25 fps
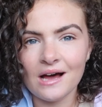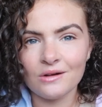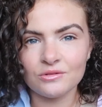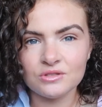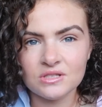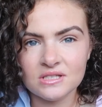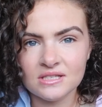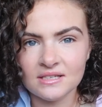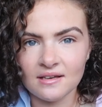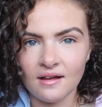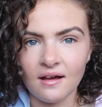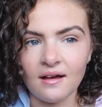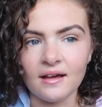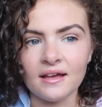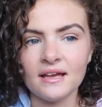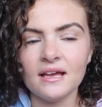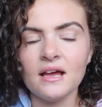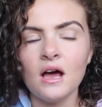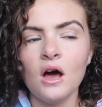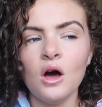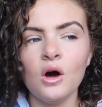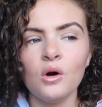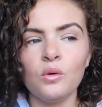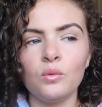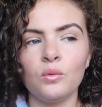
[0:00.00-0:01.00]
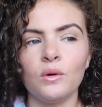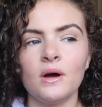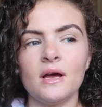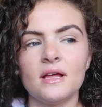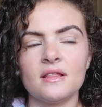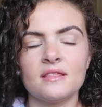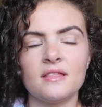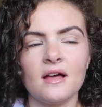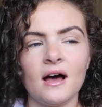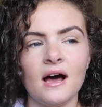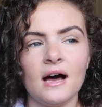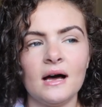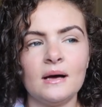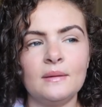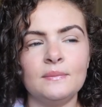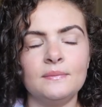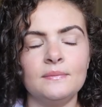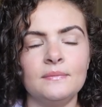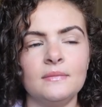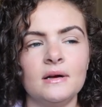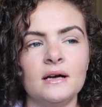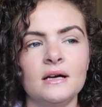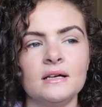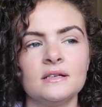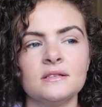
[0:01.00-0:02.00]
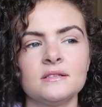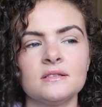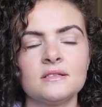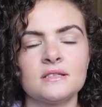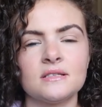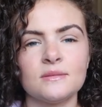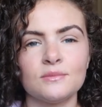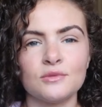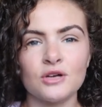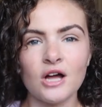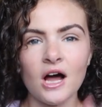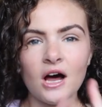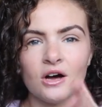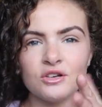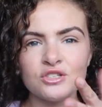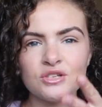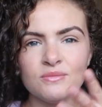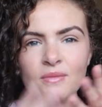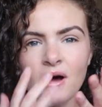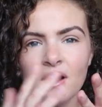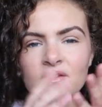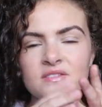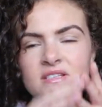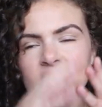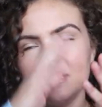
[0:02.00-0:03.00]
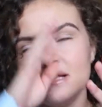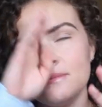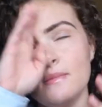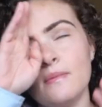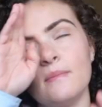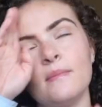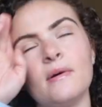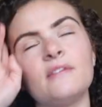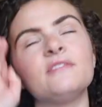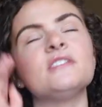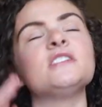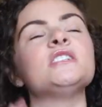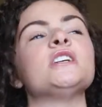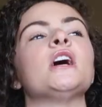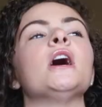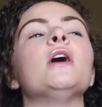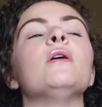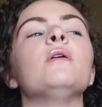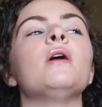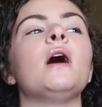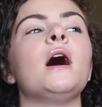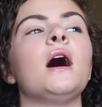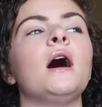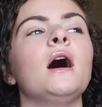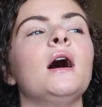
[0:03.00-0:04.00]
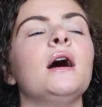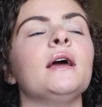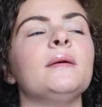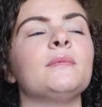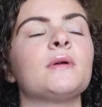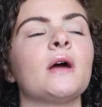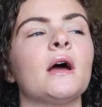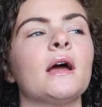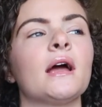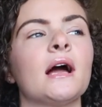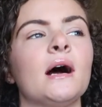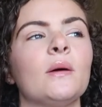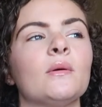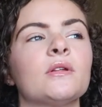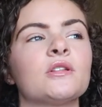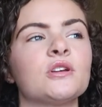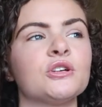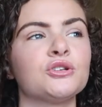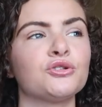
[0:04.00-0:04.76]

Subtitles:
out tonight with some girls. You might have seen them in my video. I'm going out with